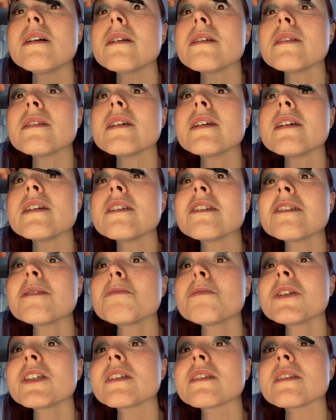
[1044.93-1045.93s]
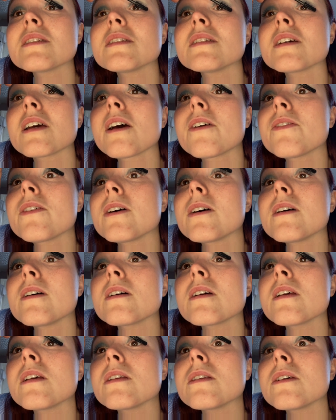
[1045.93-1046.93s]
See, it just brings it together,
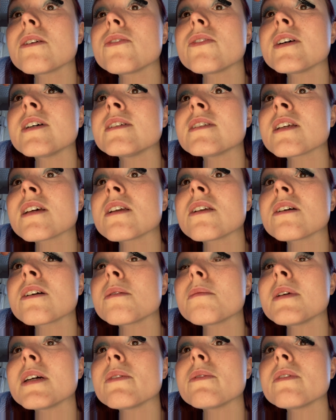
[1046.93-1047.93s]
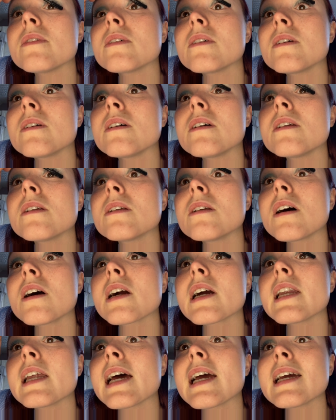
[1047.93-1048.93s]
because otherwise it look a bit, I look
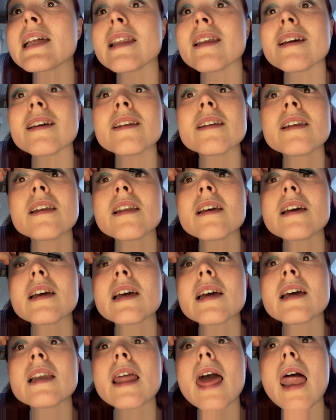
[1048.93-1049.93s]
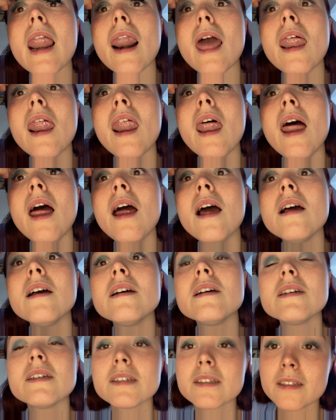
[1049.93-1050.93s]
like an alien. An alula.
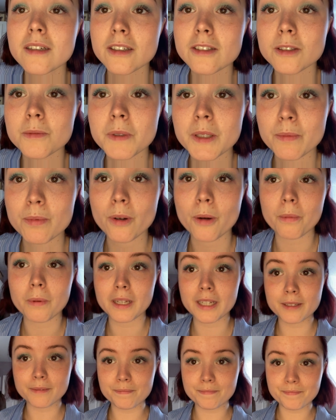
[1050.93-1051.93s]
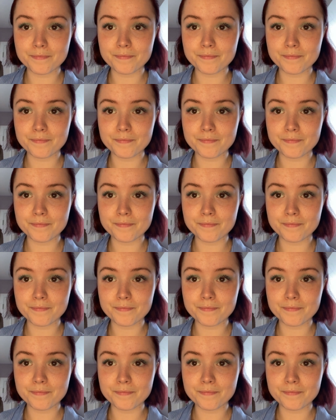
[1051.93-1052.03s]
Can't speak properly.